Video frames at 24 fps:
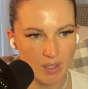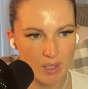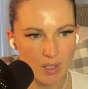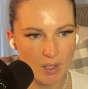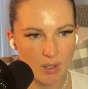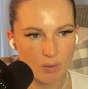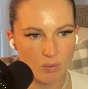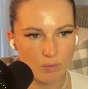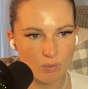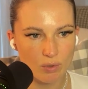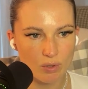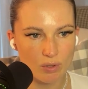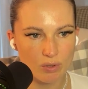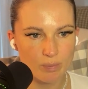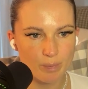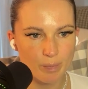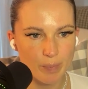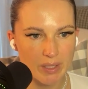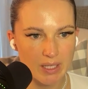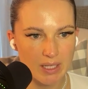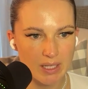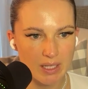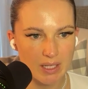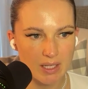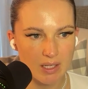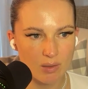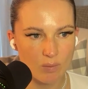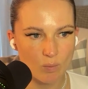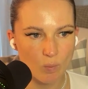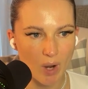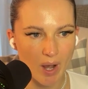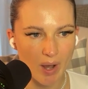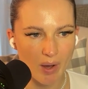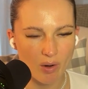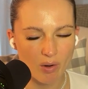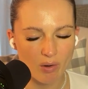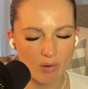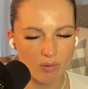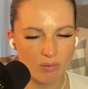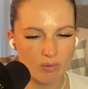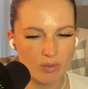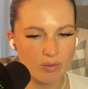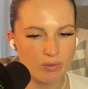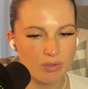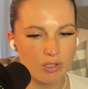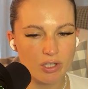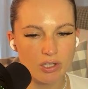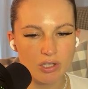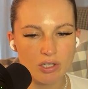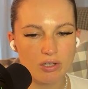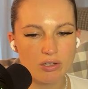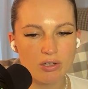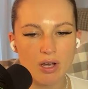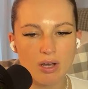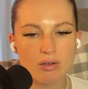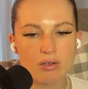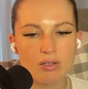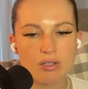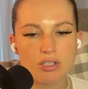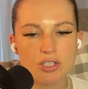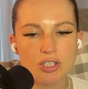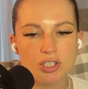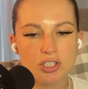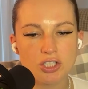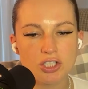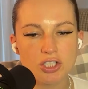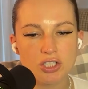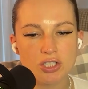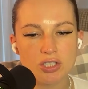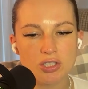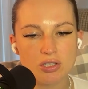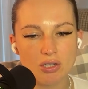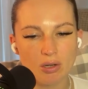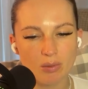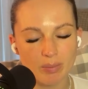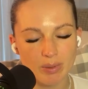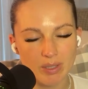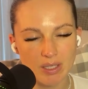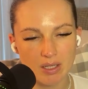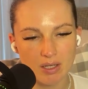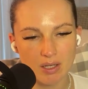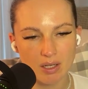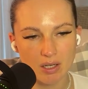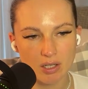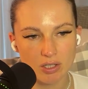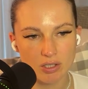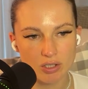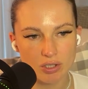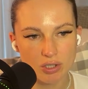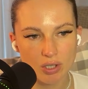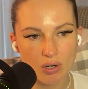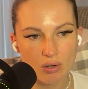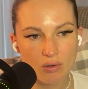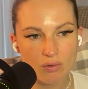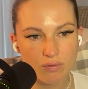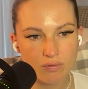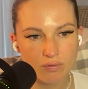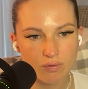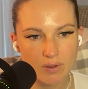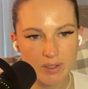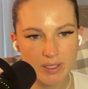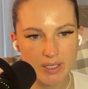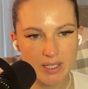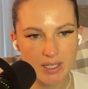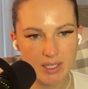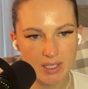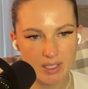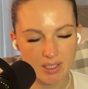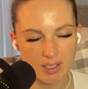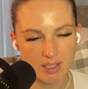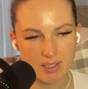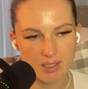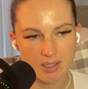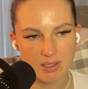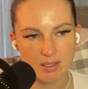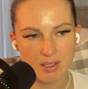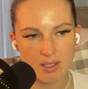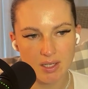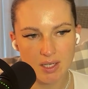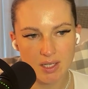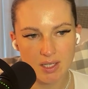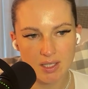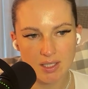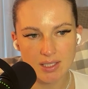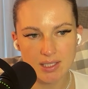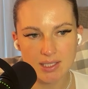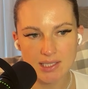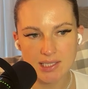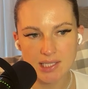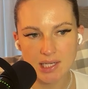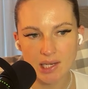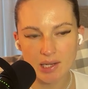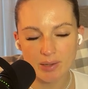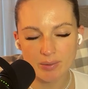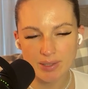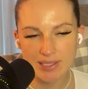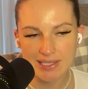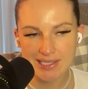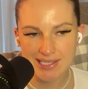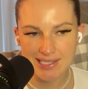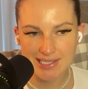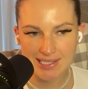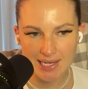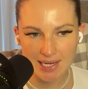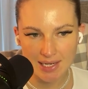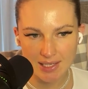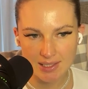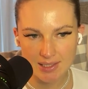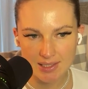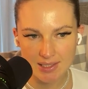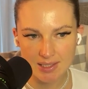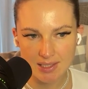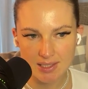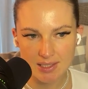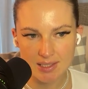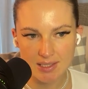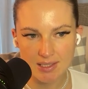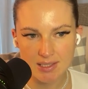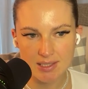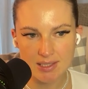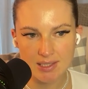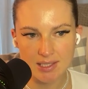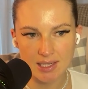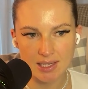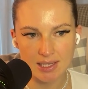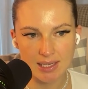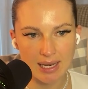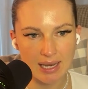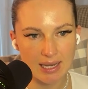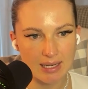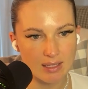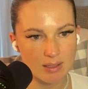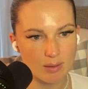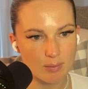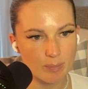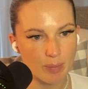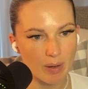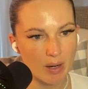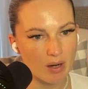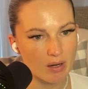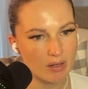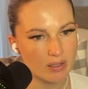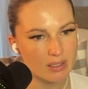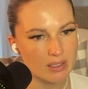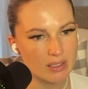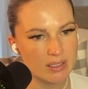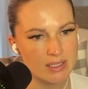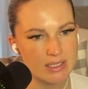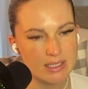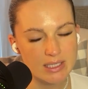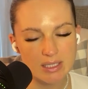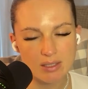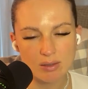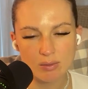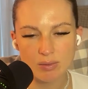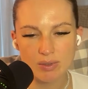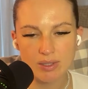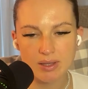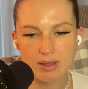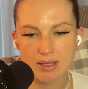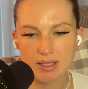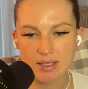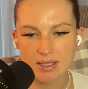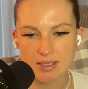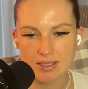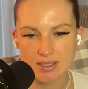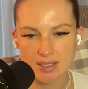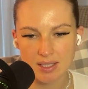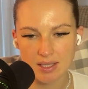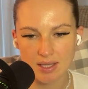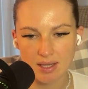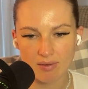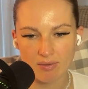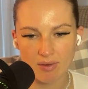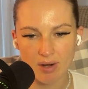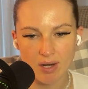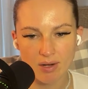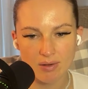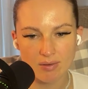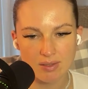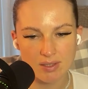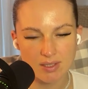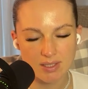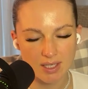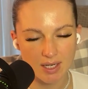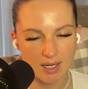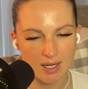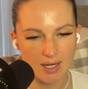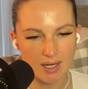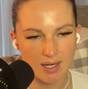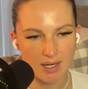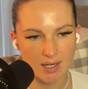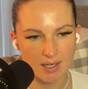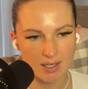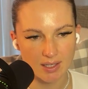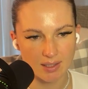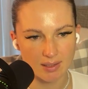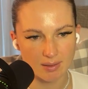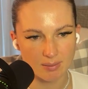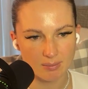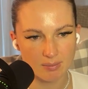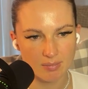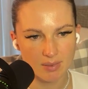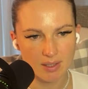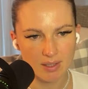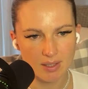would be, well, you should just stop being a control freak and you need to lower your standards and let your partner deal with things in their own time.